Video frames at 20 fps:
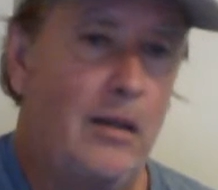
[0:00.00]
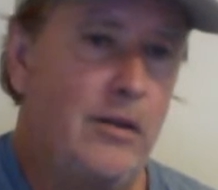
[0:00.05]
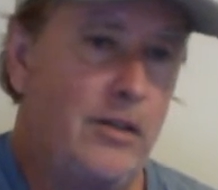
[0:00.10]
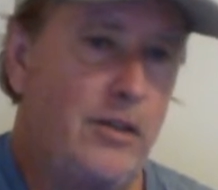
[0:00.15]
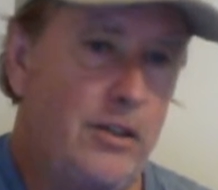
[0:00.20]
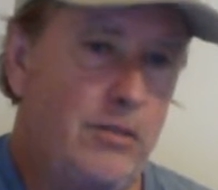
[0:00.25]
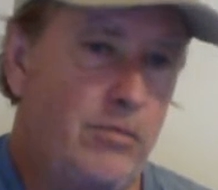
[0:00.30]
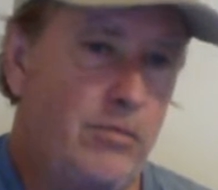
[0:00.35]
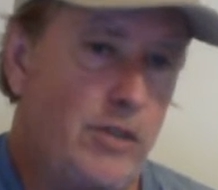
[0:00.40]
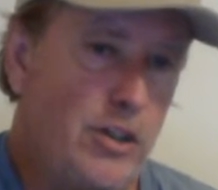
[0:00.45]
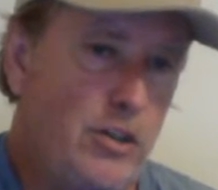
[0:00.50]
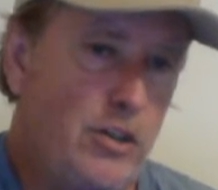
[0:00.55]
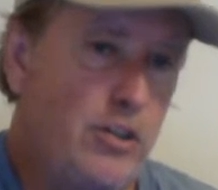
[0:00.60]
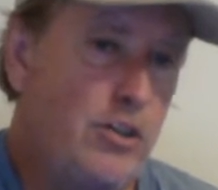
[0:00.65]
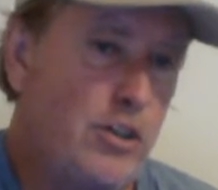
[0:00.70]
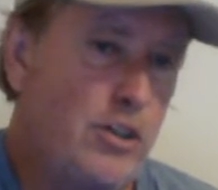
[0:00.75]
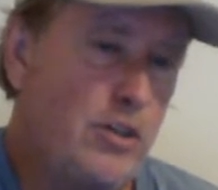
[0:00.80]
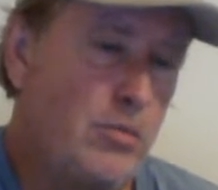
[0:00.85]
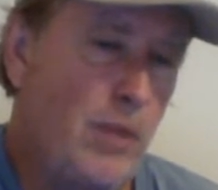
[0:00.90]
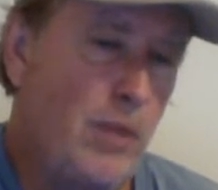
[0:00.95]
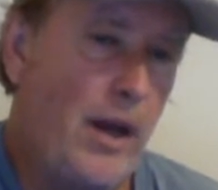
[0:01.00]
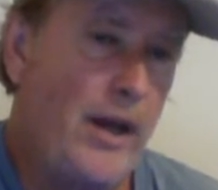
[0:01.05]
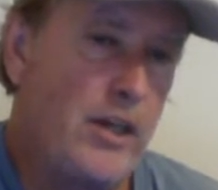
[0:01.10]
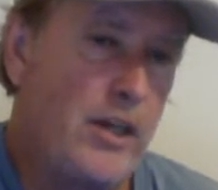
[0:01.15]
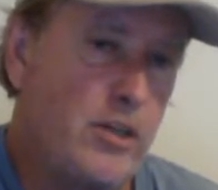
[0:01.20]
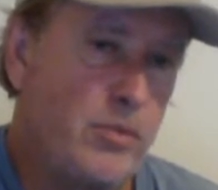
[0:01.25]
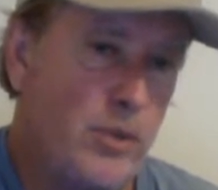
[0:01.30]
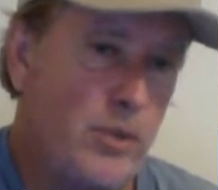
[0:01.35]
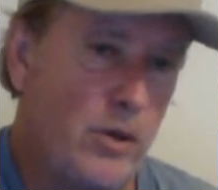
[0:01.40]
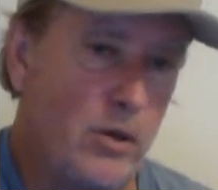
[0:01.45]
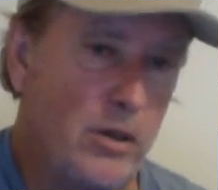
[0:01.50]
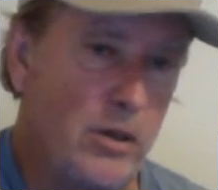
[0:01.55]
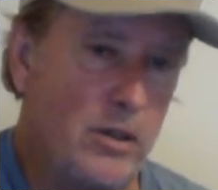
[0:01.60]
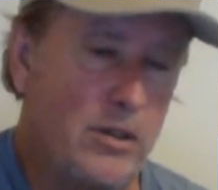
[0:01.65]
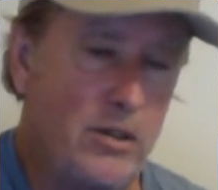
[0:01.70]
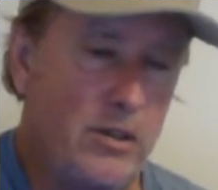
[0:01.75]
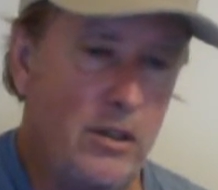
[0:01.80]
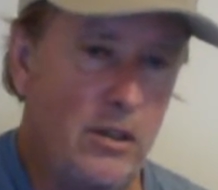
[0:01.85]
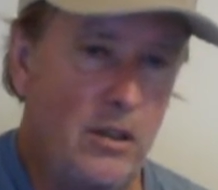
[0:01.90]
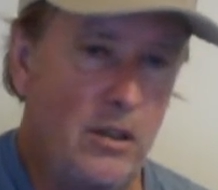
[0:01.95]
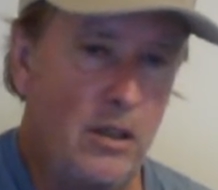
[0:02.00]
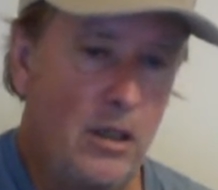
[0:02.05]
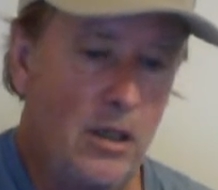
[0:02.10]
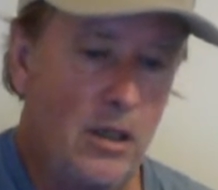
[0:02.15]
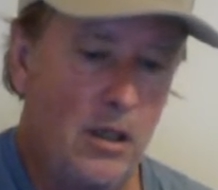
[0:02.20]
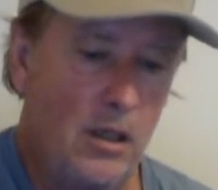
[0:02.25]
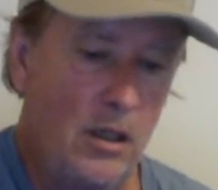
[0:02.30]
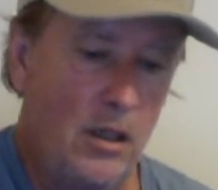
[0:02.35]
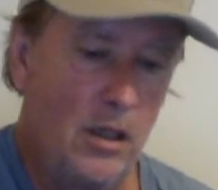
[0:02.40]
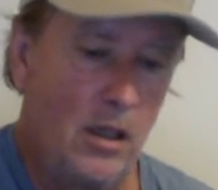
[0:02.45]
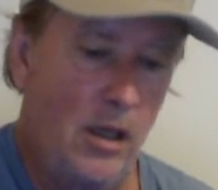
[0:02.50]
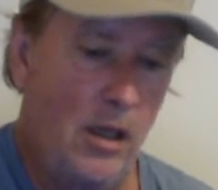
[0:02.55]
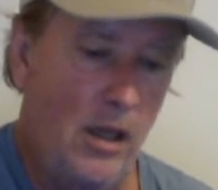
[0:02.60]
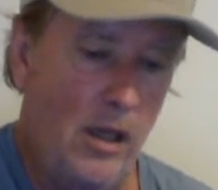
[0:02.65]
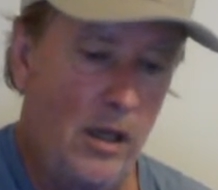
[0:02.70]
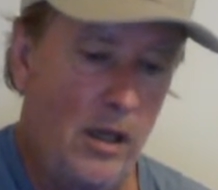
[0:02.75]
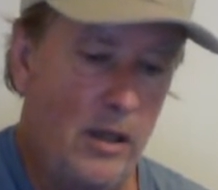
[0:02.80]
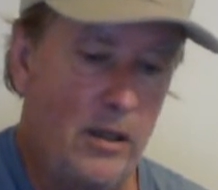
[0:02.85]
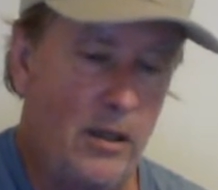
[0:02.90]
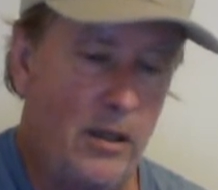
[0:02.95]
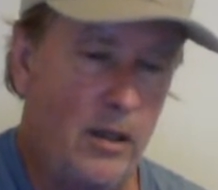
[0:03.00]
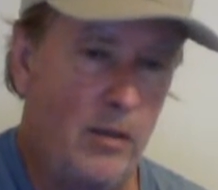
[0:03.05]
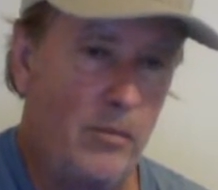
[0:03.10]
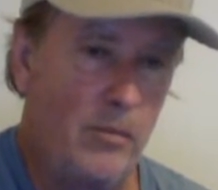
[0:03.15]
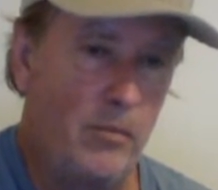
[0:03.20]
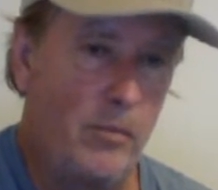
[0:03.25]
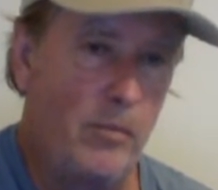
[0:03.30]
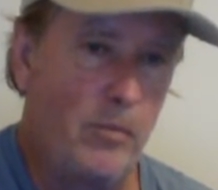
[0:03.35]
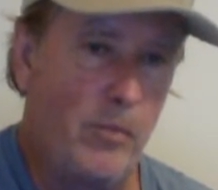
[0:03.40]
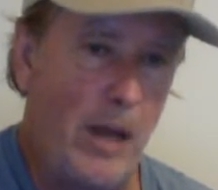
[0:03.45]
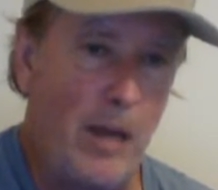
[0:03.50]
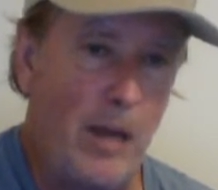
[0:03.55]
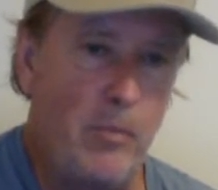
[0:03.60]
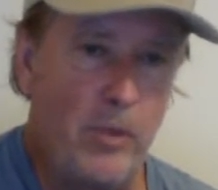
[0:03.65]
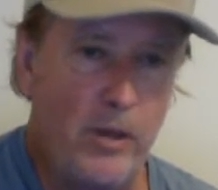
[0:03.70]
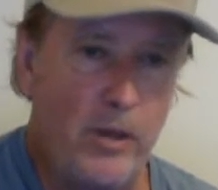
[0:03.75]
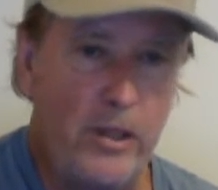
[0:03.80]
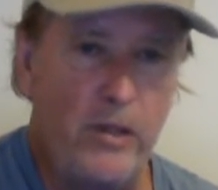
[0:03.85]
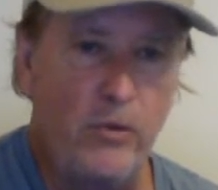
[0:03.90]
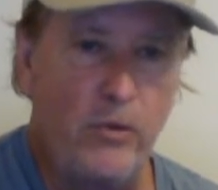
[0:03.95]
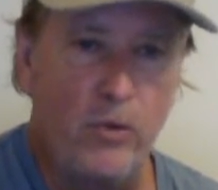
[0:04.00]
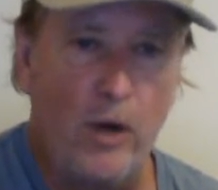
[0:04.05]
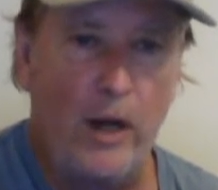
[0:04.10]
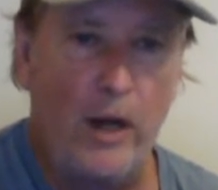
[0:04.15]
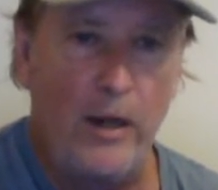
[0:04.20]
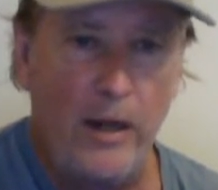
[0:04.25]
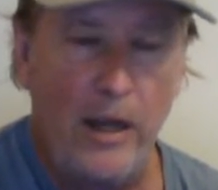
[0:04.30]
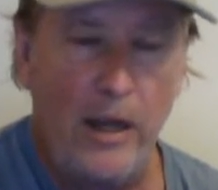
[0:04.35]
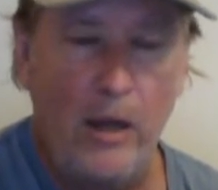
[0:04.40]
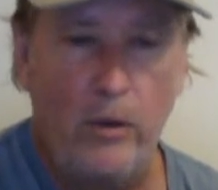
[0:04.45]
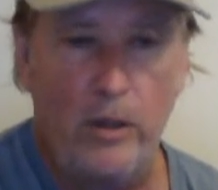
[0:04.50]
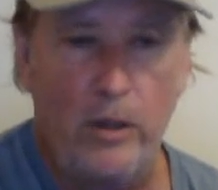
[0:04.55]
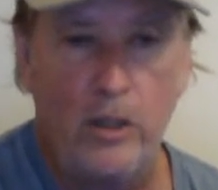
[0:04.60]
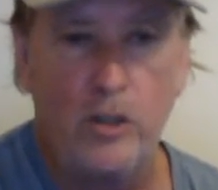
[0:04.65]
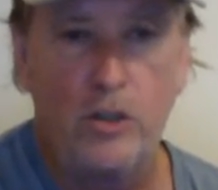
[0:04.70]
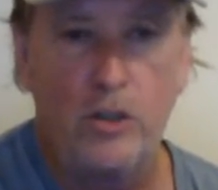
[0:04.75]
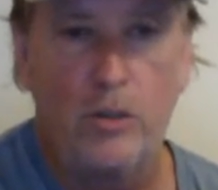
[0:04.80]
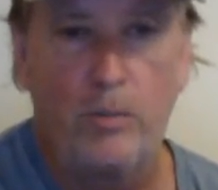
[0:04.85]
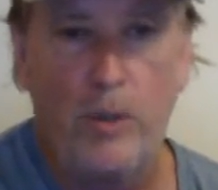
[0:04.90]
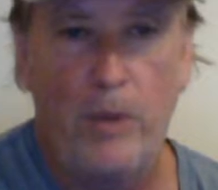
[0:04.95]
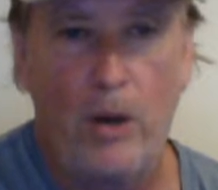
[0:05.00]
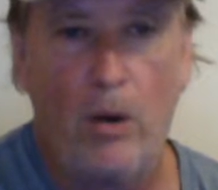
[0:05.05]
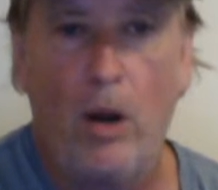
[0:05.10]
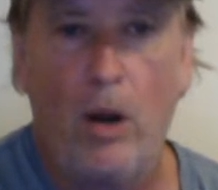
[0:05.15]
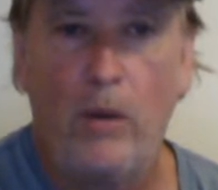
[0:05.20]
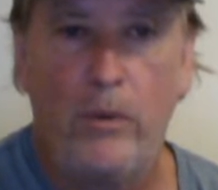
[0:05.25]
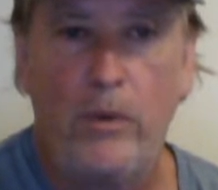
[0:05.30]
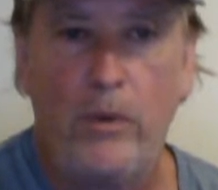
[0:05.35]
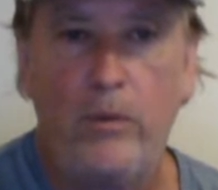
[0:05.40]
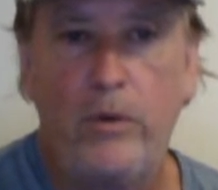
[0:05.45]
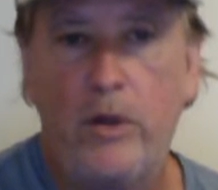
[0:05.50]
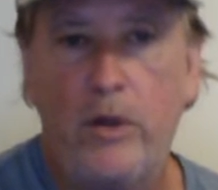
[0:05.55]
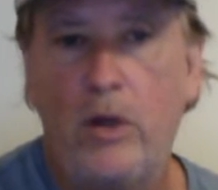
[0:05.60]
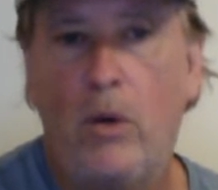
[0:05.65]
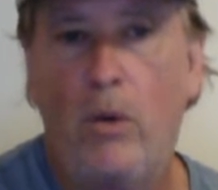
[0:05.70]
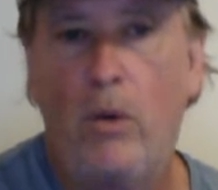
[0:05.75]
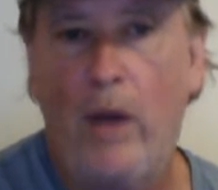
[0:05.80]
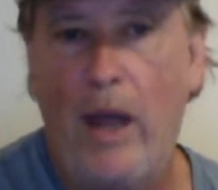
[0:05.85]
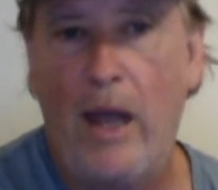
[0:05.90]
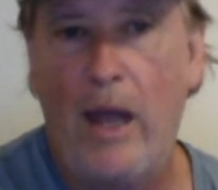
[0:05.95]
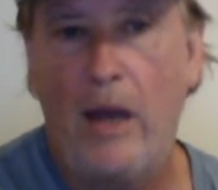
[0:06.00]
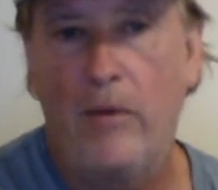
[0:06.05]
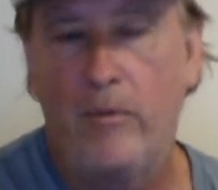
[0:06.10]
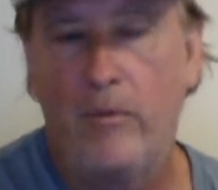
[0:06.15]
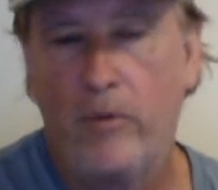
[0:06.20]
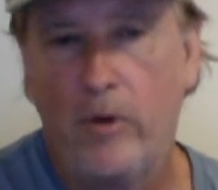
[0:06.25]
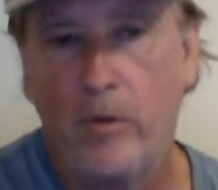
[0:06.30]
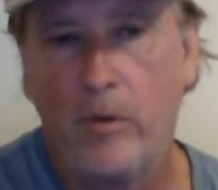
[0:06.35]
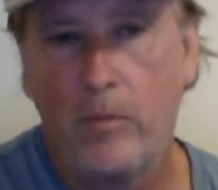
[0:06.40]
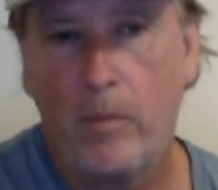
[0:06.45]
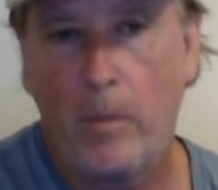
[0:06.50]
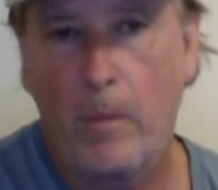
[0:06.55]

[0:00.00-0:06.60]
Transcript: This is just my experience, and my belief right now is you're better off if you don't have